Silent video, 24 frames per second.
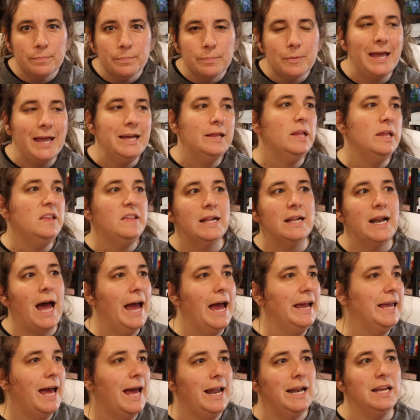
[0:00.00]
Like, listen,
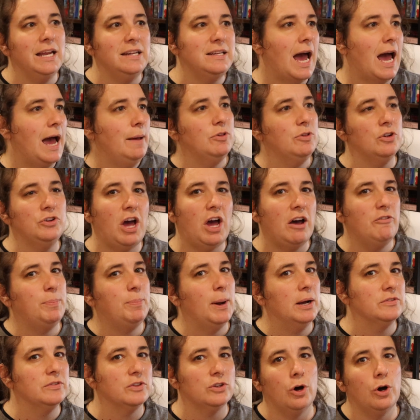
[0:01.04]
I get it. Times are tough,
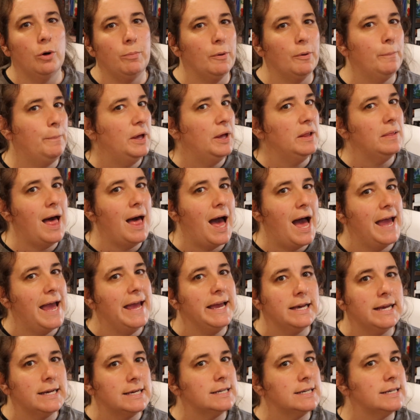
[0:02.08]
Barnes & Noble, but
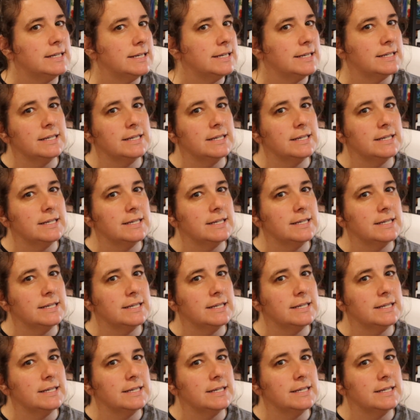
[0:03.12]
like,